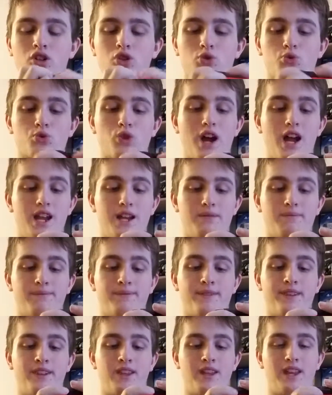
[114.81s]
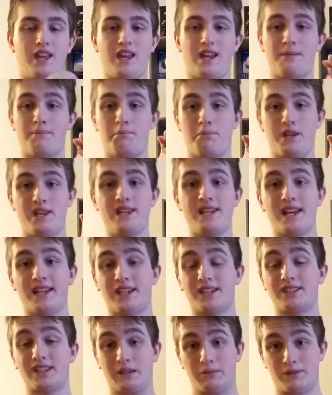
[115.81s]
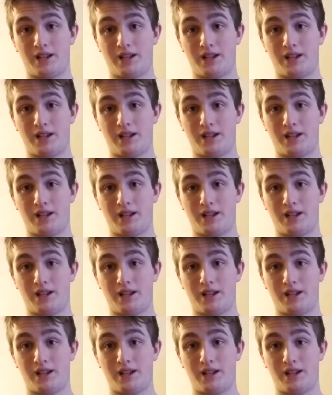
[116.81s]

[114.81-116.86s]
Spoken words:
right and B at the same